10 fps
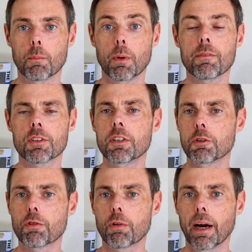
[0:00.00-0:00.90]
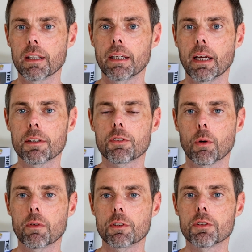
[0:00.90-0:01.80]
we haven't seen a trailer yet, so
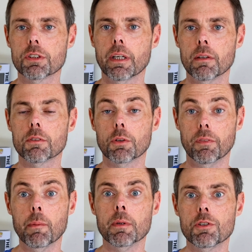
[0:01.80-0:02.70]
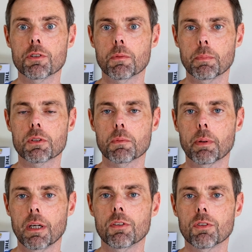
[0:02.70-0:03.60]
we've just seen sort of images and bits and
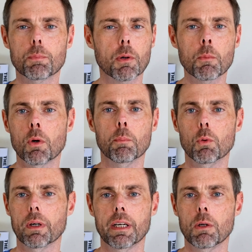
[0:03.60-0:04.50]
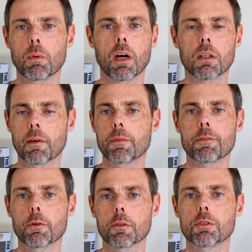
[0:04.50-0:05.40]
pieces, but I'm on board anyway. I love the
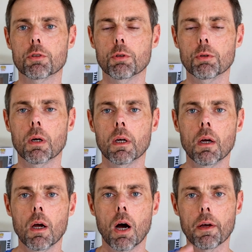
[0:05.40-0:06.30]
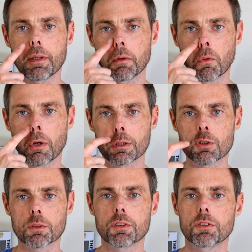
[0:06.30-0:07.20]
first two. I think Rian
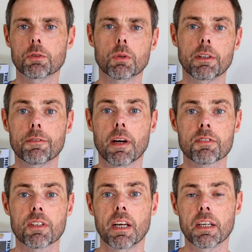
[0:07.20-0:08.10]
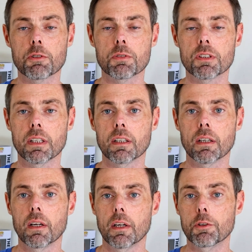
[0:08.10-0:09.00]
Johnson is a really fascinating, interesting
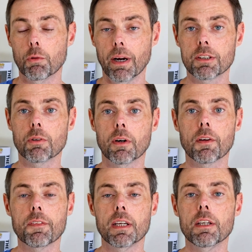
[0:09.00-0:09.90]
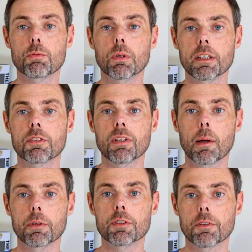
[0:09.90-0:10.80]
director, and I think he's really
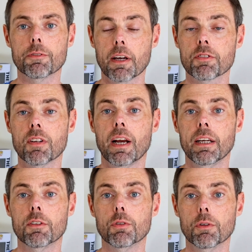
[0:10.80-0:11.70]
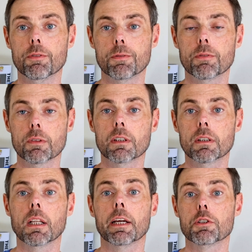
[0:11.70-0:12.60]
established a fascinating sort of
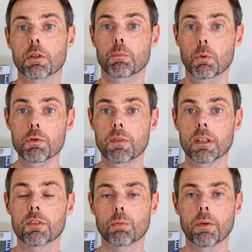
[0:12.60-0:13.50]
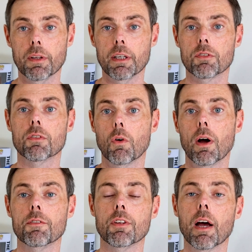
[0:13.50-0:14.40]
collection of movies with these
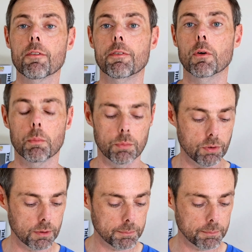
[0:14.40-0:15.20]
Knives Out films.